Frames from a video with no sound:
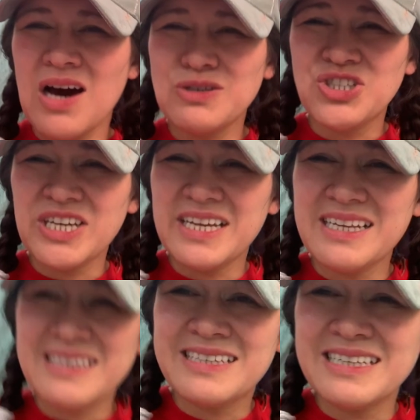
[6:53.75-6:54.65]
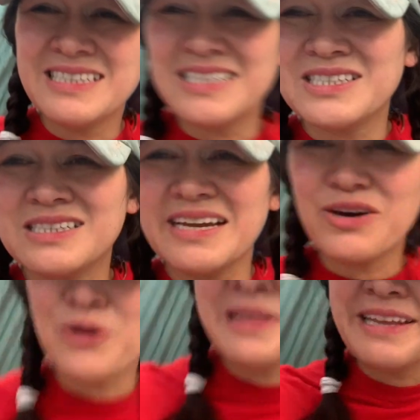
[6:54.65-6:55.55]
Oh shit, this is
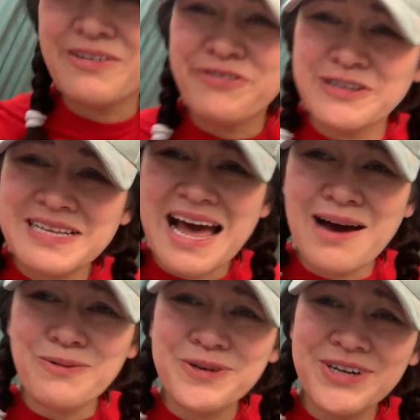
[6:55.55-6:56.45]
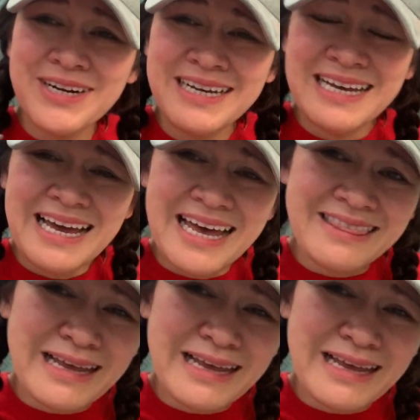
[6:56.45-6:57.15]
like only the first hour and